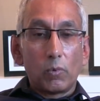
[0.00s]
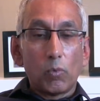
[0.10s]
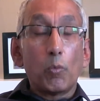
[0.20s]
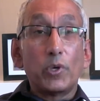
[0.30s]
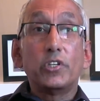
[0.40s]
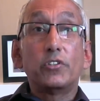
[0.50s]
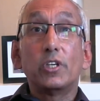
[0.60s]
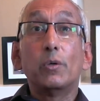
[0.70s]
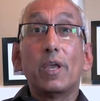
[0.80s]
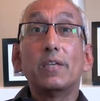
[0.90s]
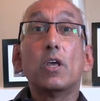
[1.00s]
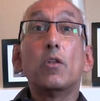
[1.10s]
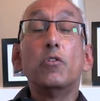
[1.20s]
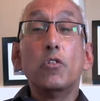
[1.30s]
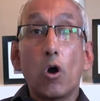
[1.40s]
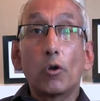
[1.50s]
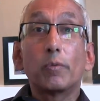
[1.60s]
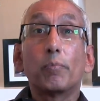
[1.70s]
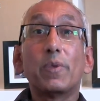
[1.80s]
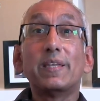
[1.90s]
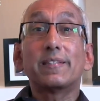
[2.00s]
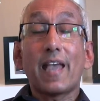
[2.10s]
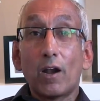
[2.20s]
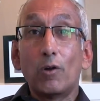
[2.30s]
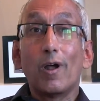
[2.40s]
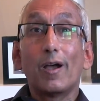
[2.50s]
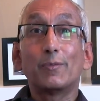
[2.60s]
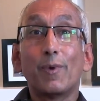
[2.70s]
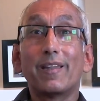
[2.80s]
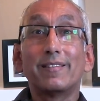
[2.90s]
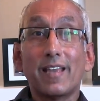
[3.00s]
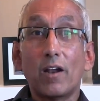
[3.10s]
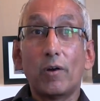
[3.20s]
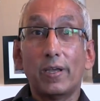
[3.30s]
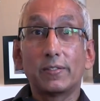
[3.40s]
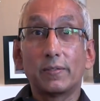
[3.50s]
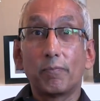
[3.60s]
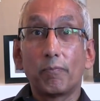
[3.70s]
what we should do is not be terrorised by the terrorists.